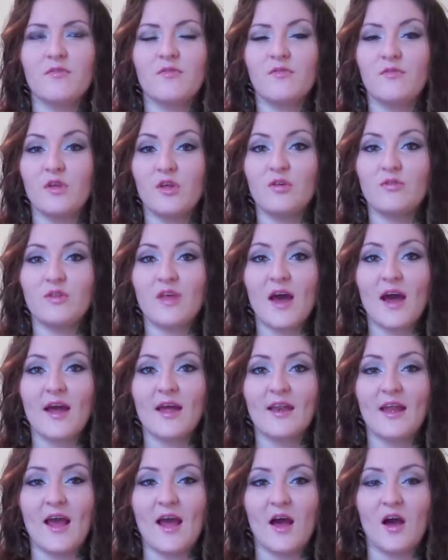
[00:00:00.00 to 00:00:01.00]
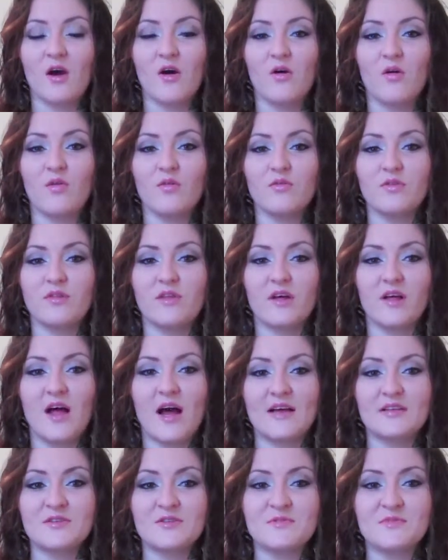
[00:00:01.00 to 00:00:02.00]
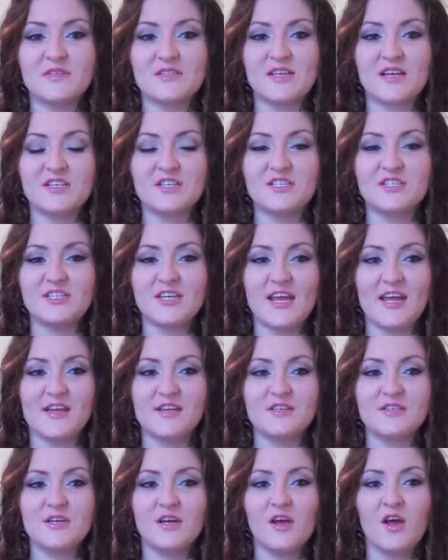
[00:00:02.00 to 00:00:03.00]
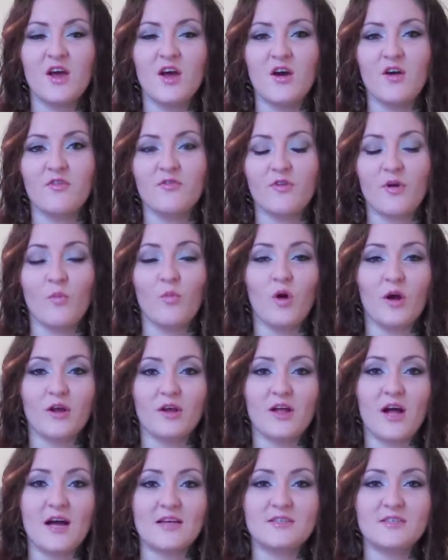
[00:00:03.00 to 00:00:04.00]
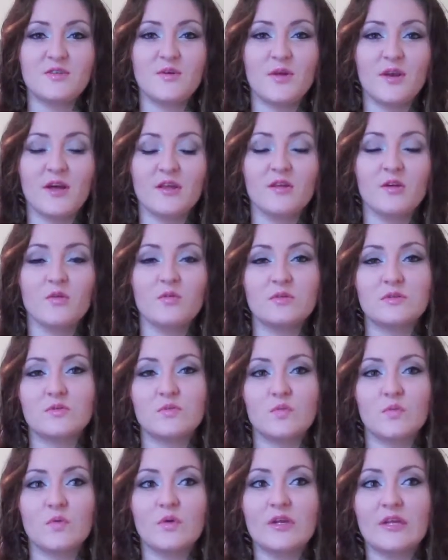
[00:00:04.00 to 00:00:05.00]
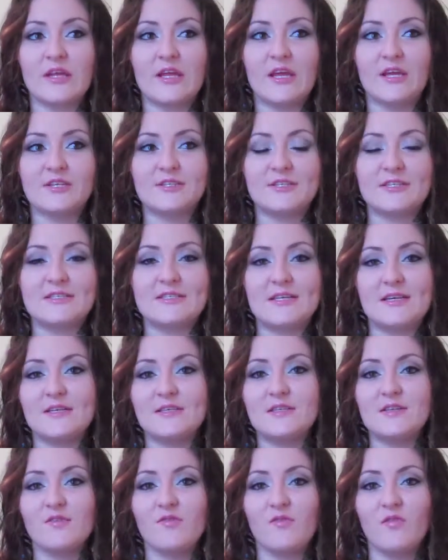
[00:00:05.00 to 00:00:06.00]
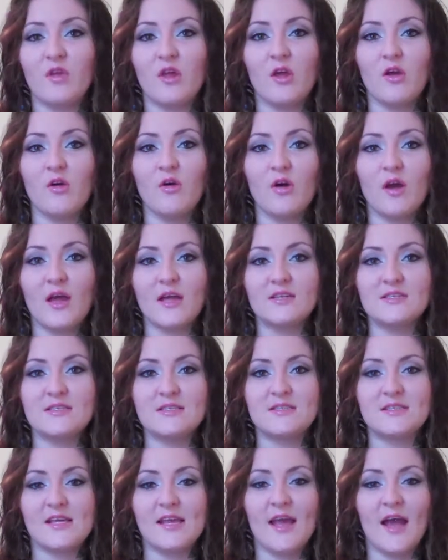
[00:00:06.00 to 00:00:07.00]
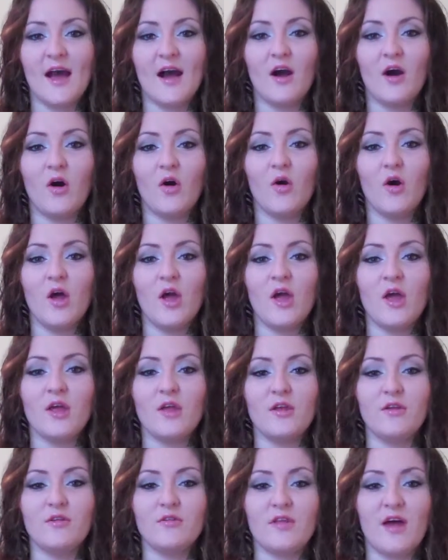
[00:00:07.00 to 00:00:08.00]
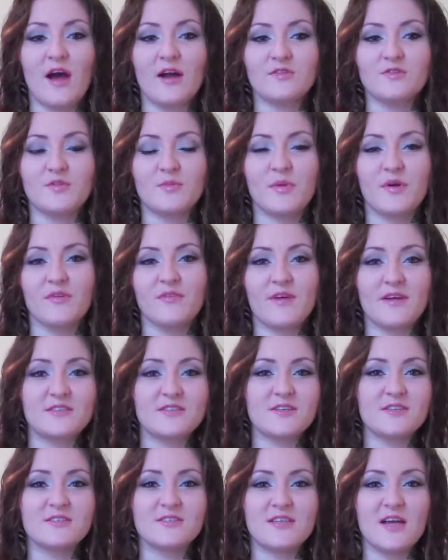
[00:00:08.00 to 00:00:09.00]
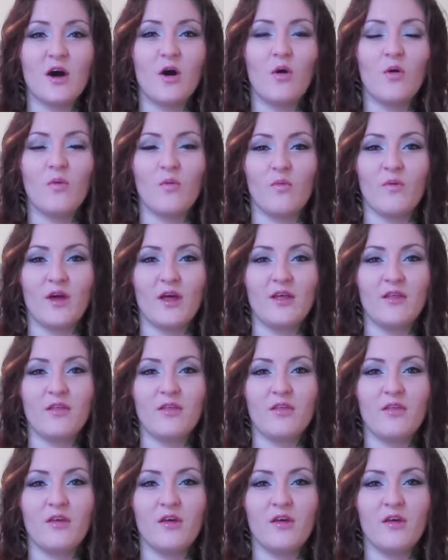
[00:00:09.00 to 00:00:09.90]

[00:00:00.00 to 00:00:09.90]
viewed that and how the classroom discussion changed from one class to another was really interesting to view, and to see how, you know, the actual professor dealt with